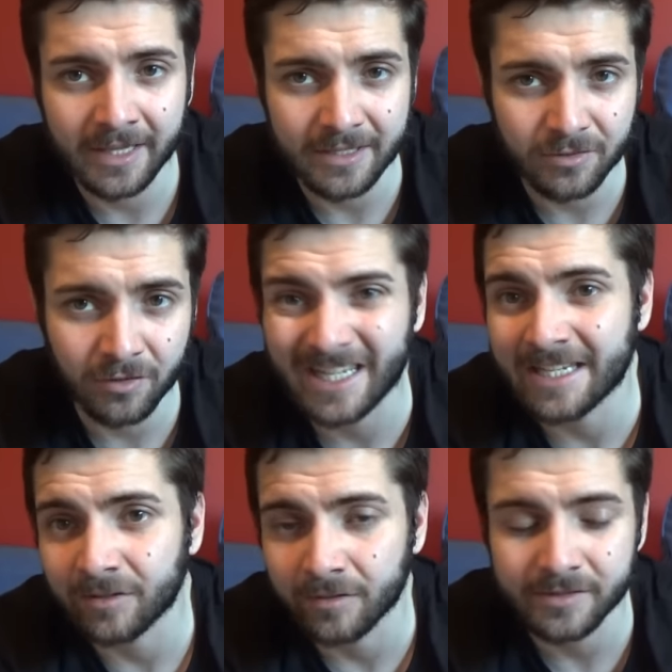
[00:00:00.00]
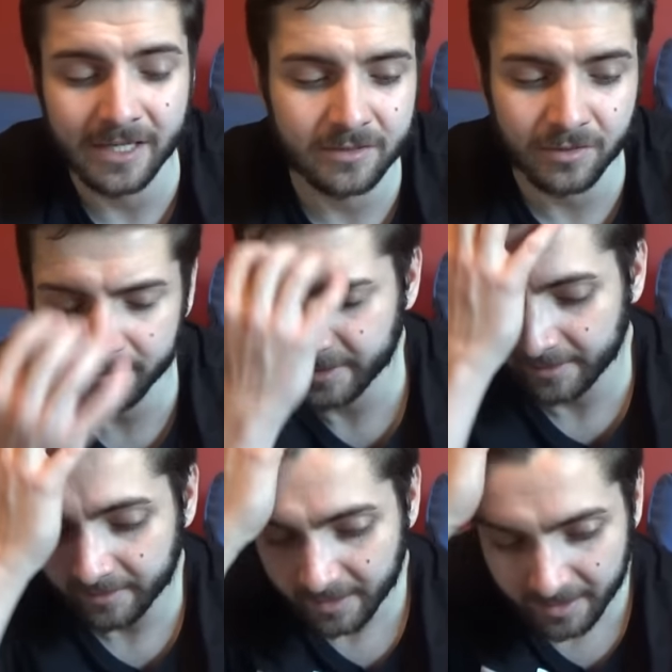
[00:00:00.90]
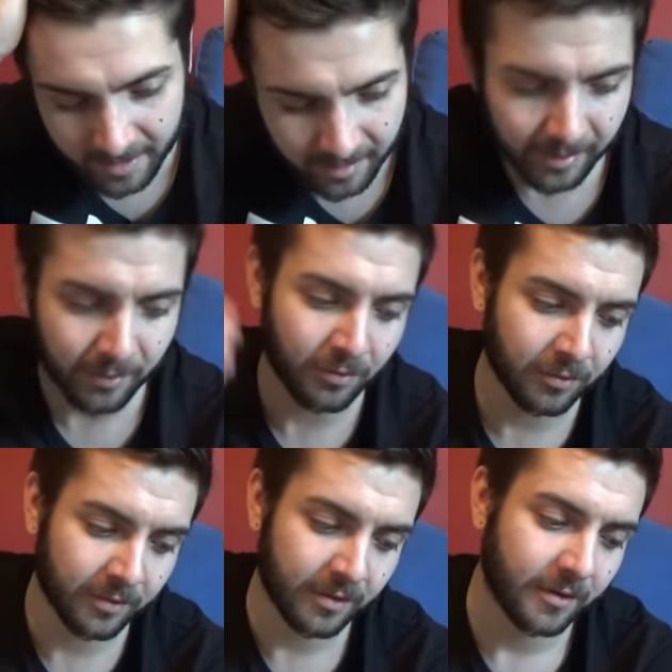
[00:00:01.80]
That's on Eagles, that sort of thing that will